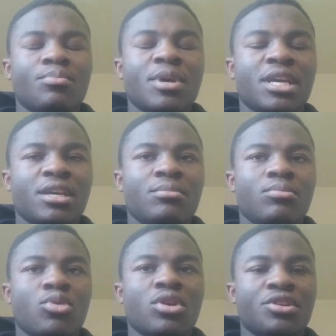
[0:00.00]
make it
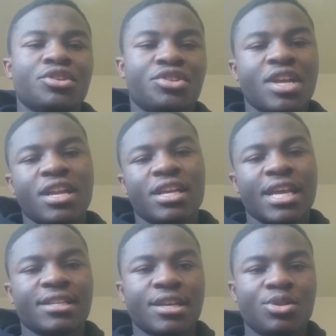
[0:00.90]
more understanding
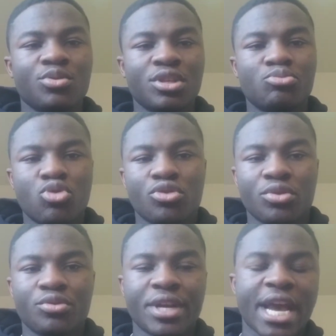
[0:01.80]
as I do these more
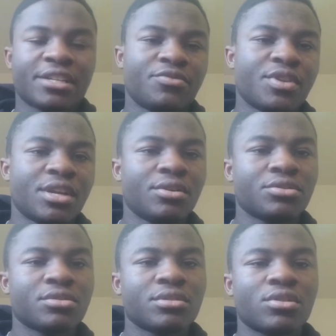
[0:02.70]
reaction
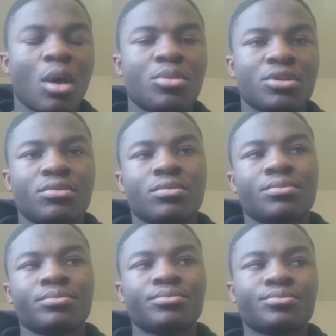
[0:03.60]
videos. So I'm as,
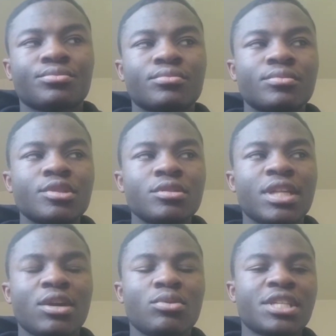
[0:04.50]

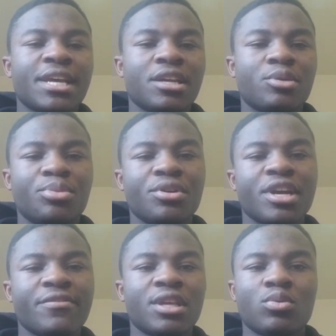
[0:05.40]
like, once I get a computer,
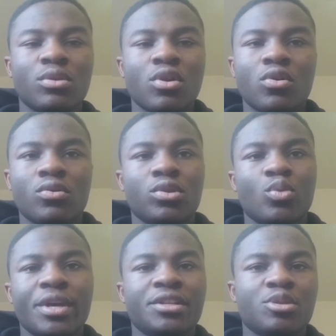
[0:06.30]
everything will go the
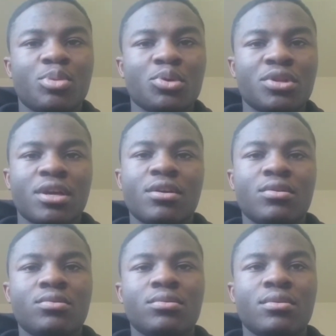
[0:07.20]
way it's supposed to
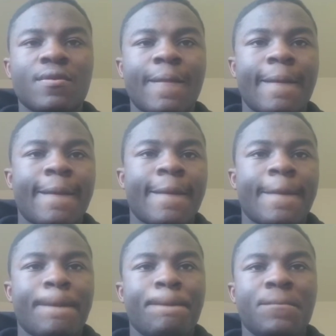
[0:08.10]
go,
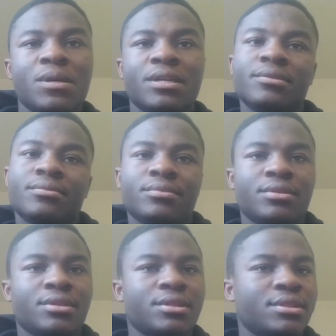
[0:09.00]
but
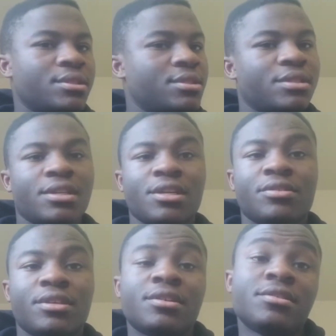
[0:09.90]

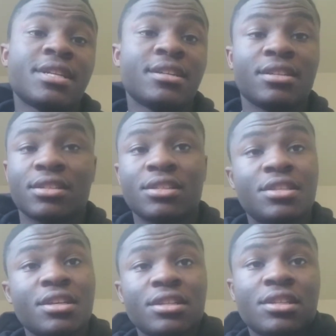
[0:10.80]
other than that, let's
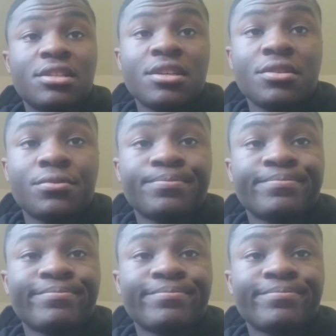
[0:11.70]
continue. Let's continue.